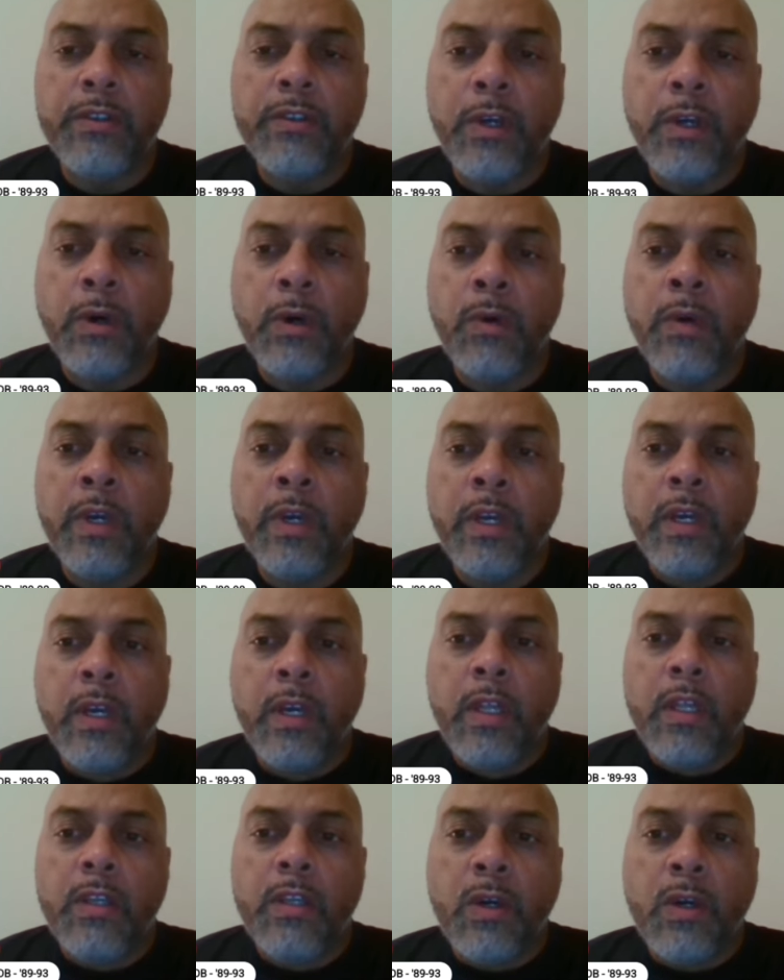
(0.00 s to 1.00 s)
So
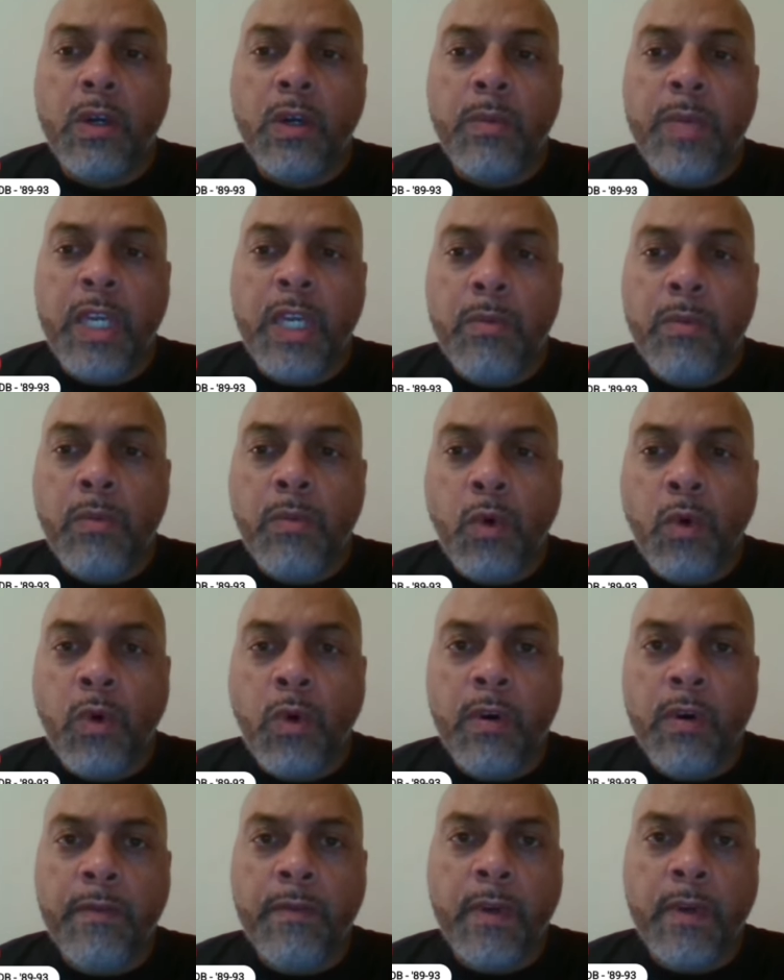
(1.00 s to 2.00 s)
there's going to be
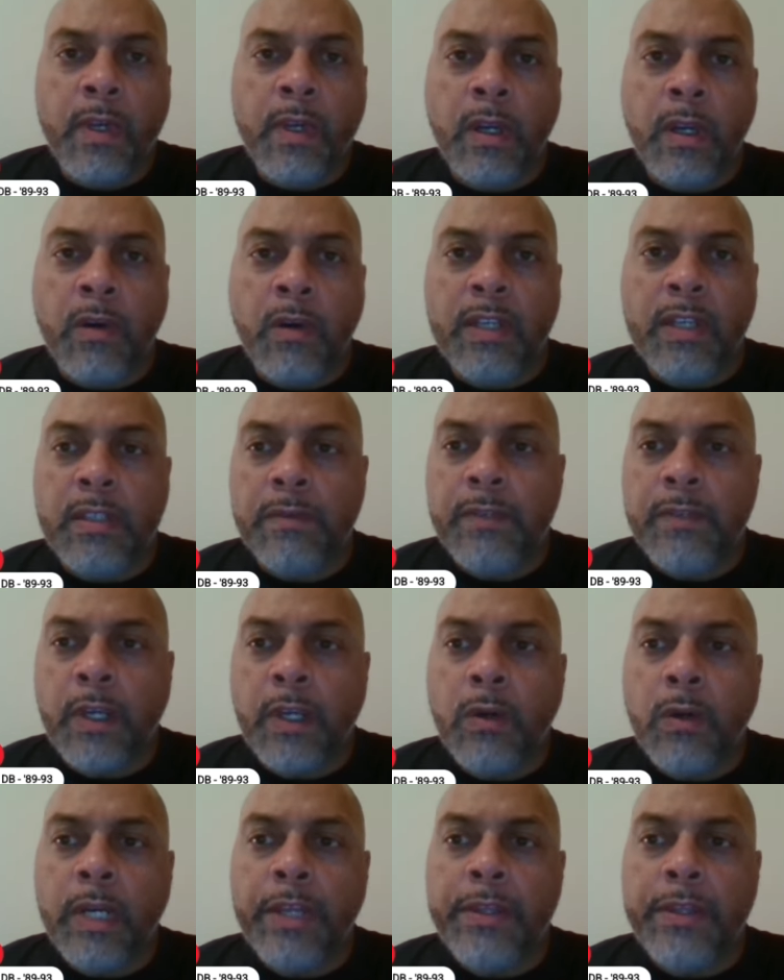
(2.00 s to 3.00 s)
more of an aggressive
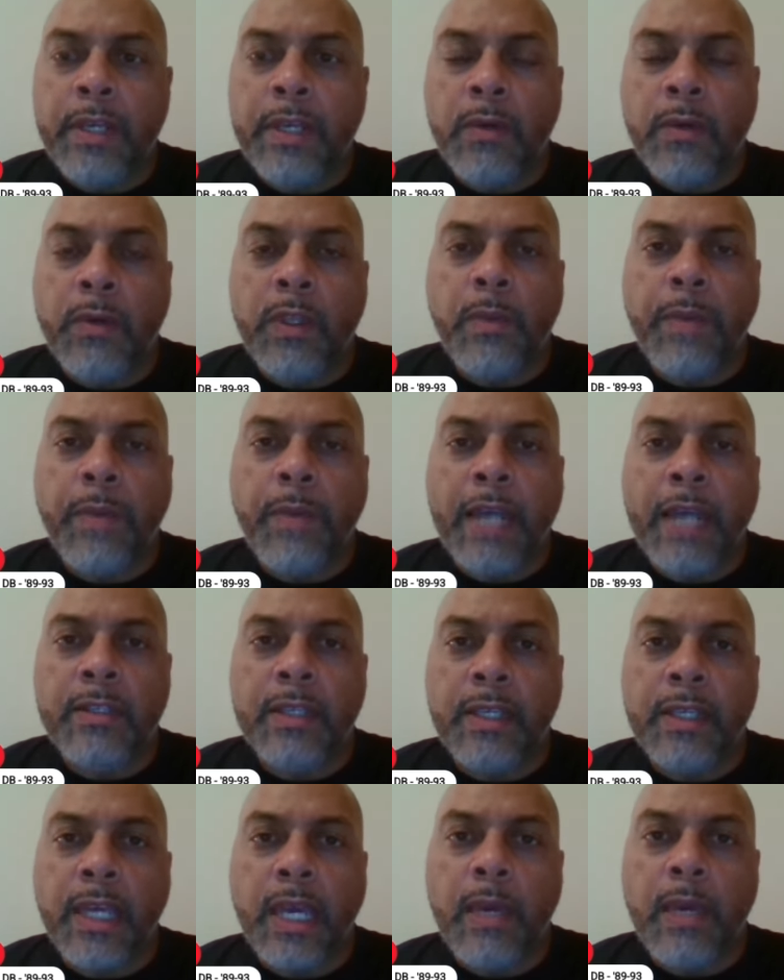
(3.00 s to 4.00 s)
tone, I think, with the passing
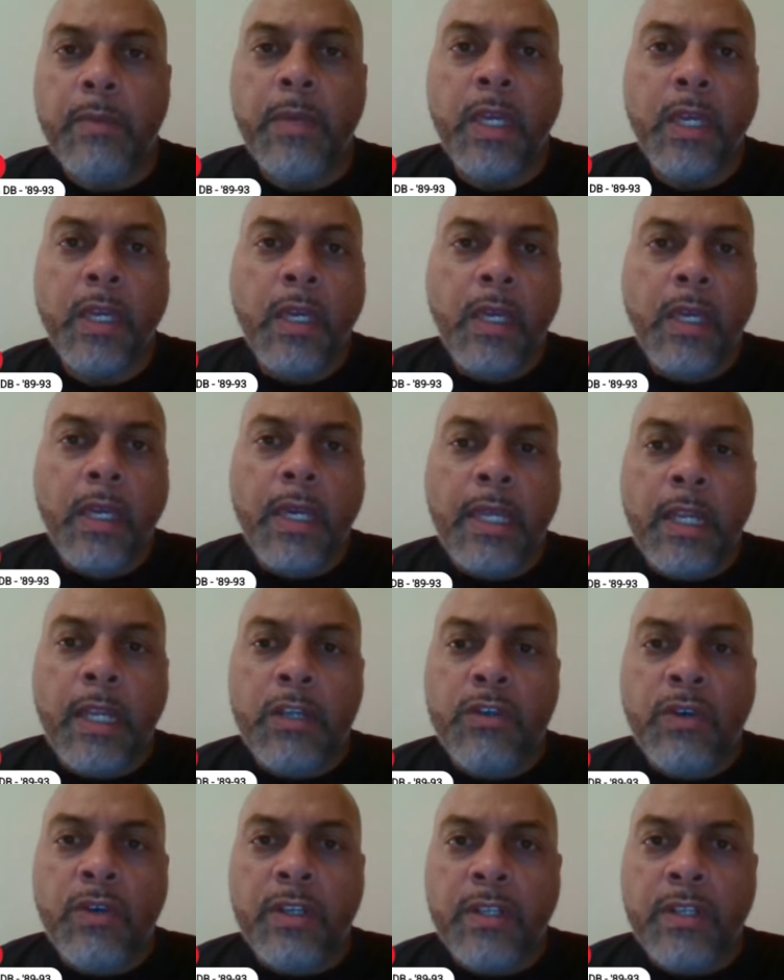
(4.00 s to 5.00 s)
game, and then
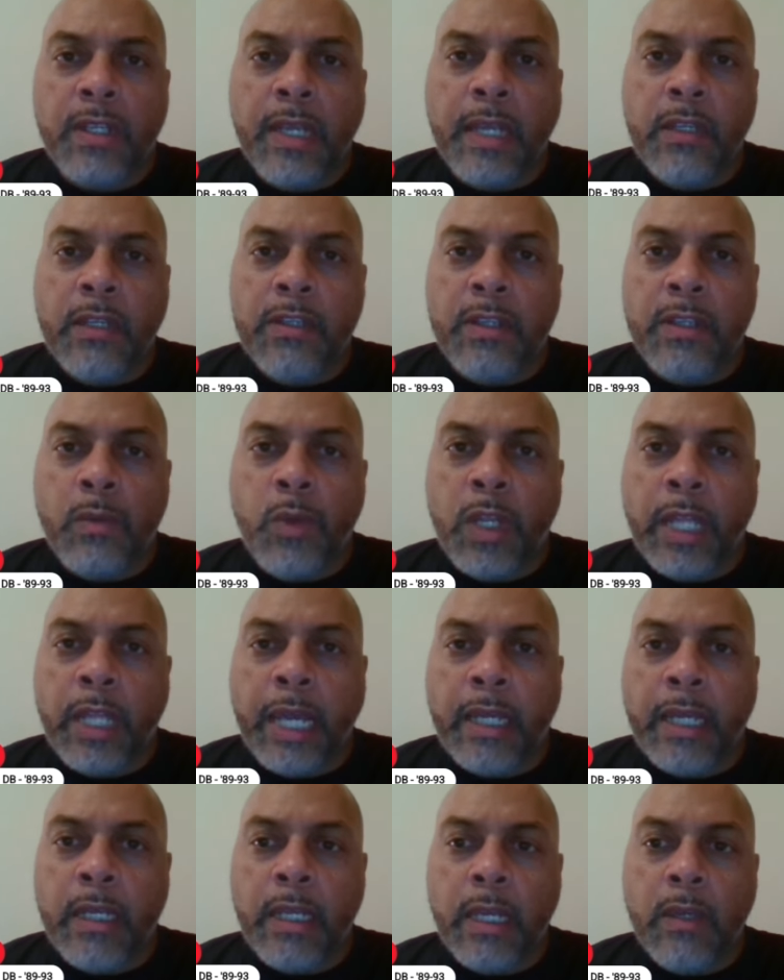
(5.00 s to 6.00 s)
trusting that to someone
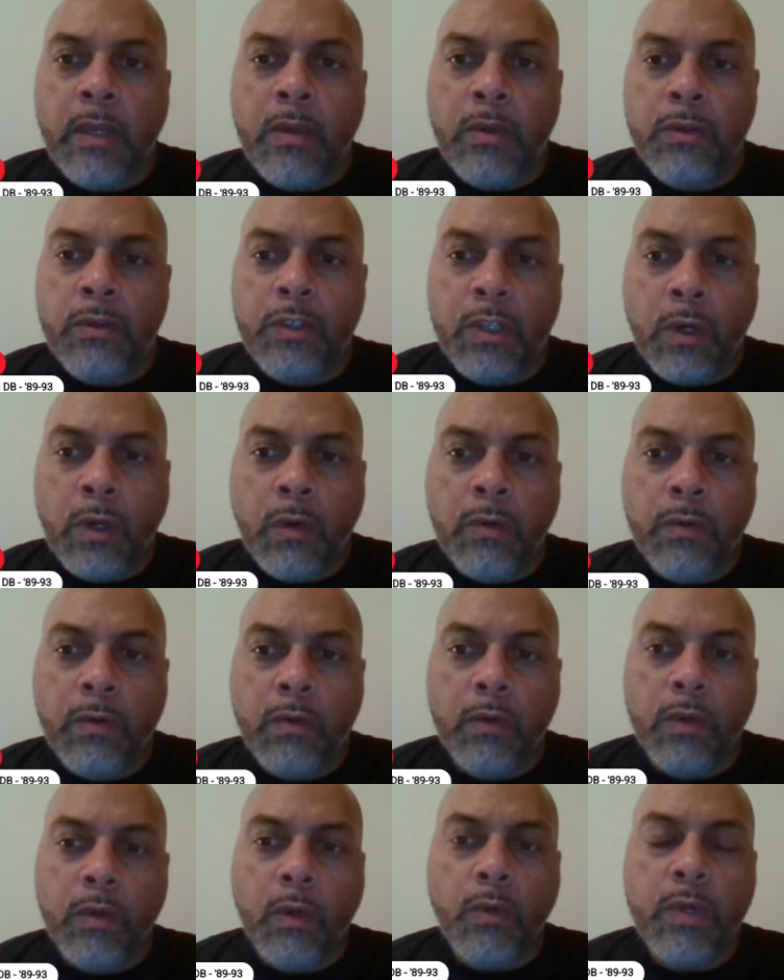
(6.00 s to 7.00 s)
like Nick, who showed
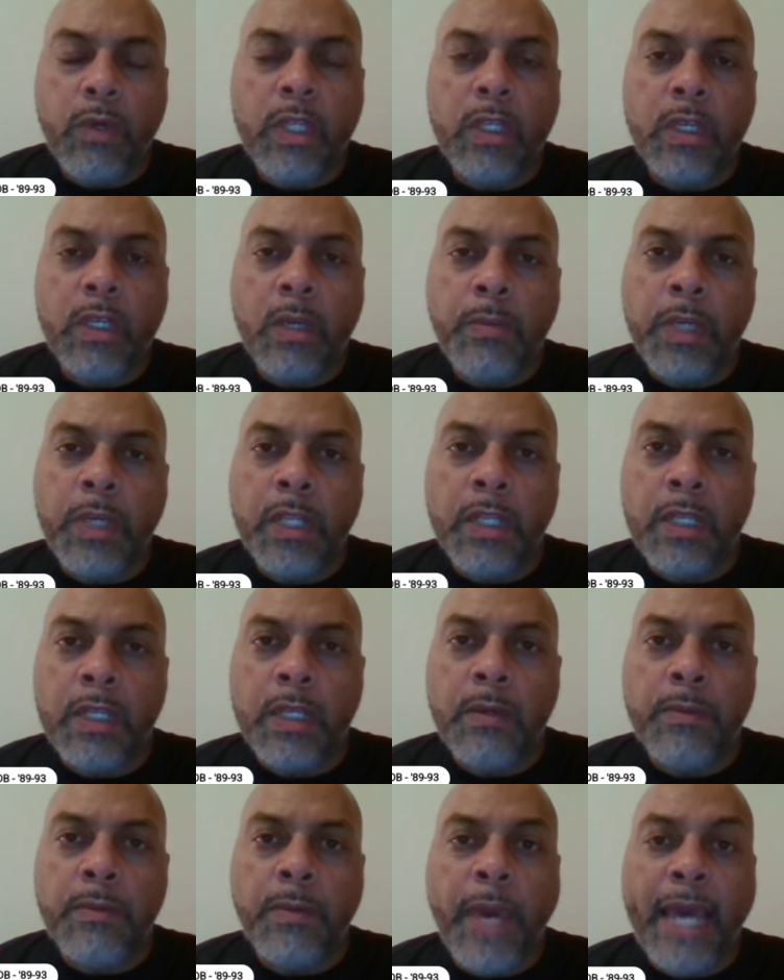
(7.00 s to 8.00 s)
you know really good
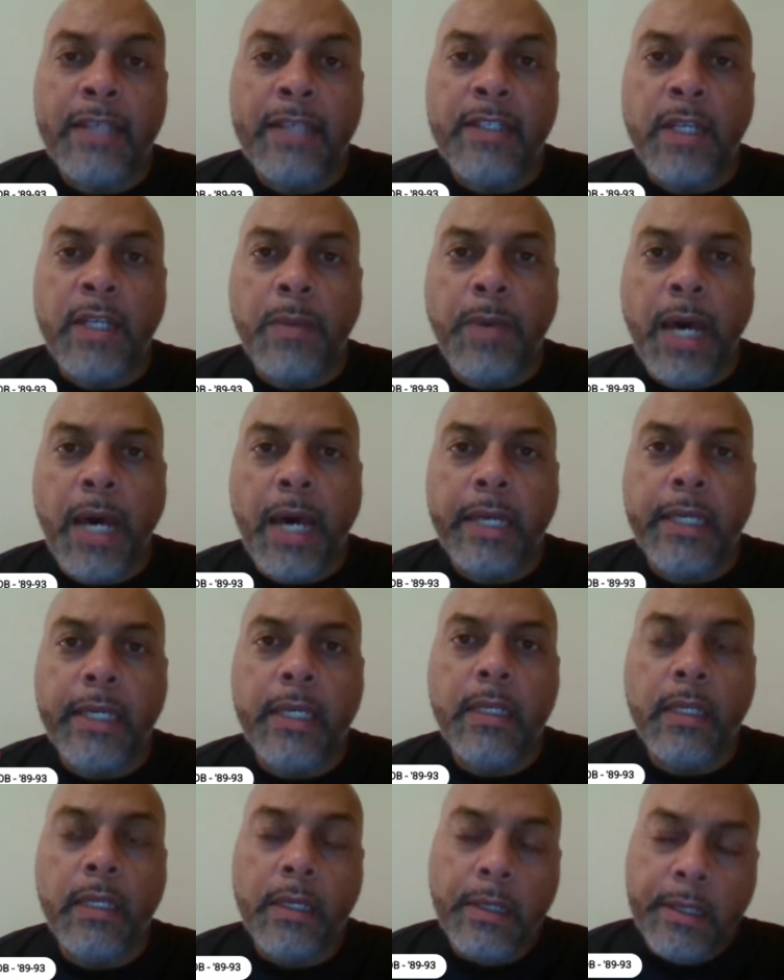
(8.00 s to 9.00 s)
ability to pass in the pocket,
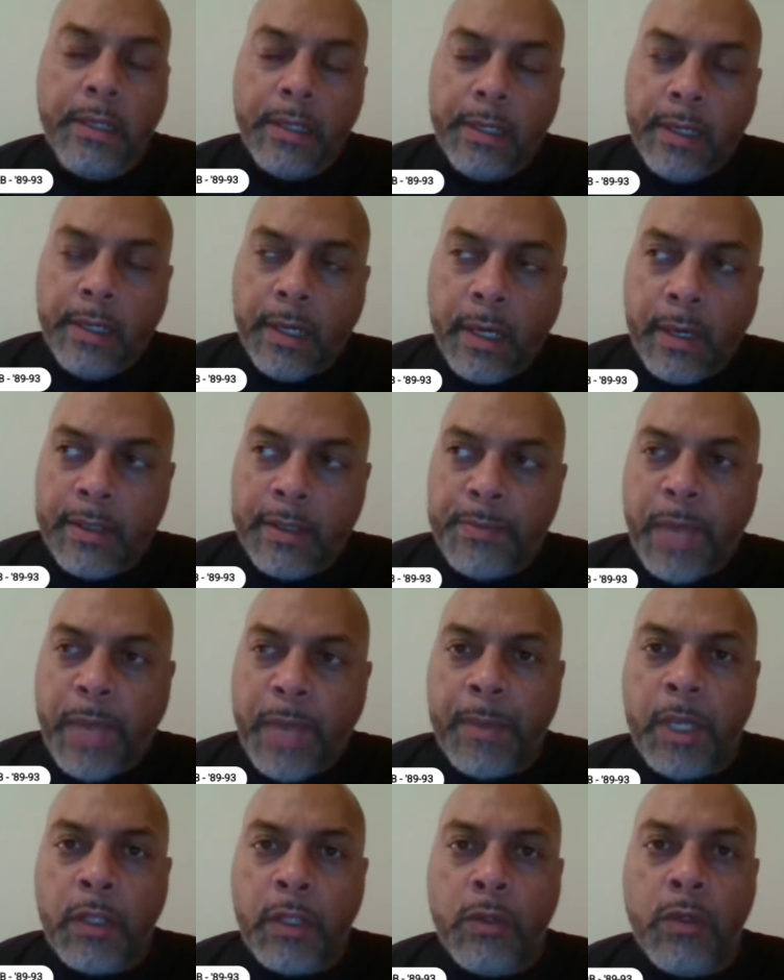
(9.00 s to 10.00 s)
uh, as
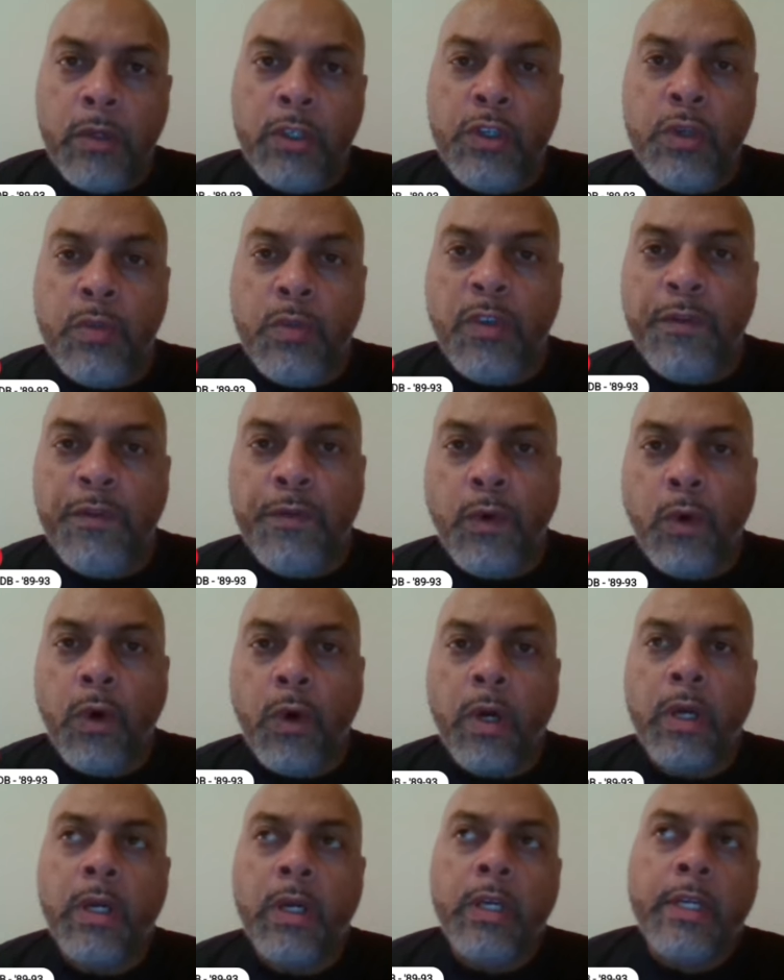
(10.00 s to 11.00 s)
Bobby alluded to
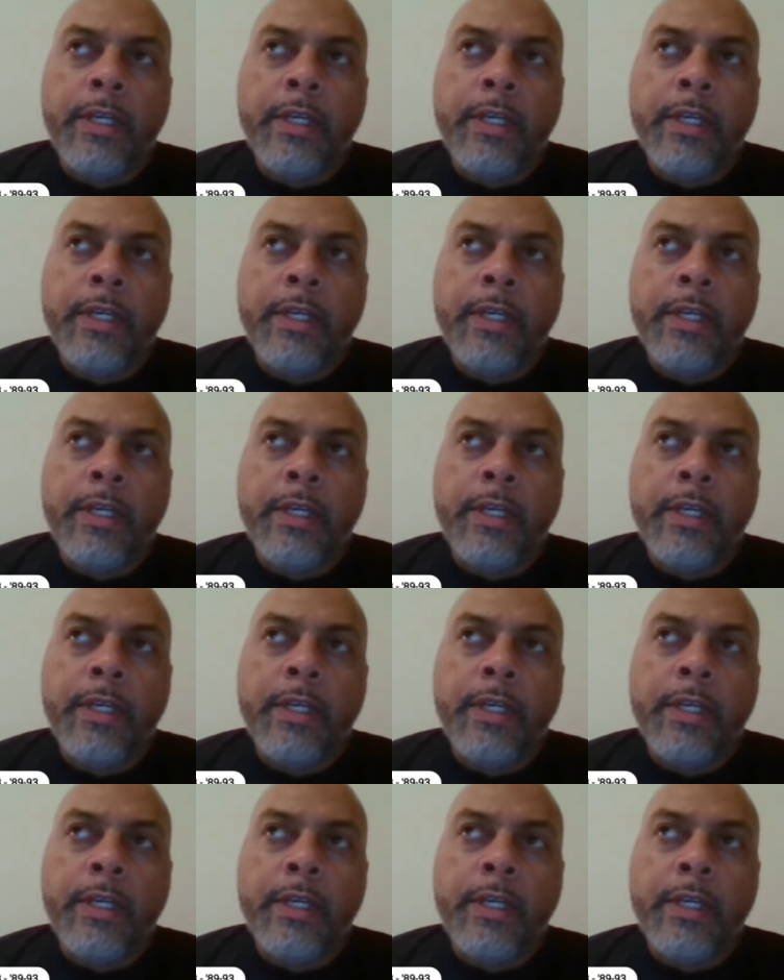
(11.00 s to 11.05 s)
before.